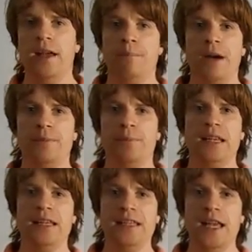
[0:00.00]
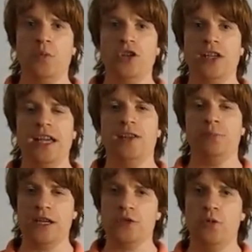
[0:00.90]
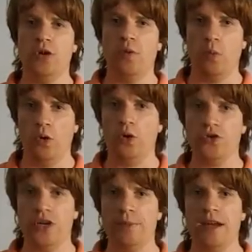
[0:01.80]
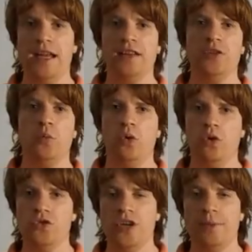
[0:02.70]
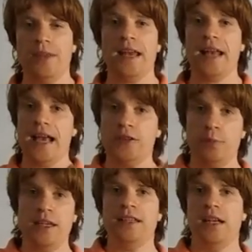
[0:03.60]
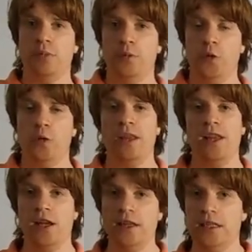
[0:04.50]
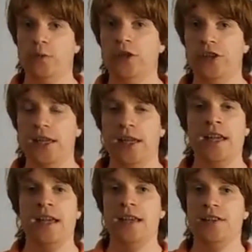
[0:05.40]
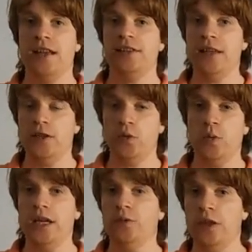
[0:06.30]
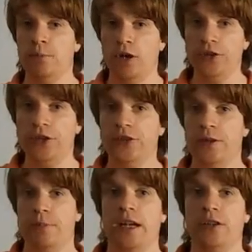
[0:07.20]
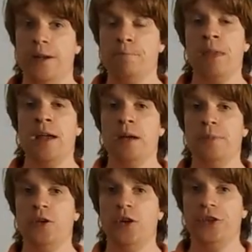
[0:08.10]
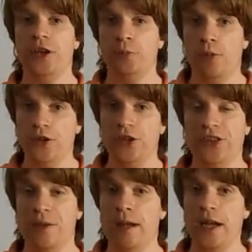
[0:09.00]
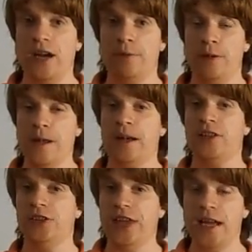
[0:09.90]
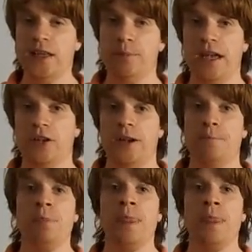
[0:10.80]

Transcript: But in the end, what you get is much more of a war drama, and it's a war drama that has been done before, but the only difference here is that it's interweaved with monsters in the background. But because those monsters in the background pretty much stay in the background,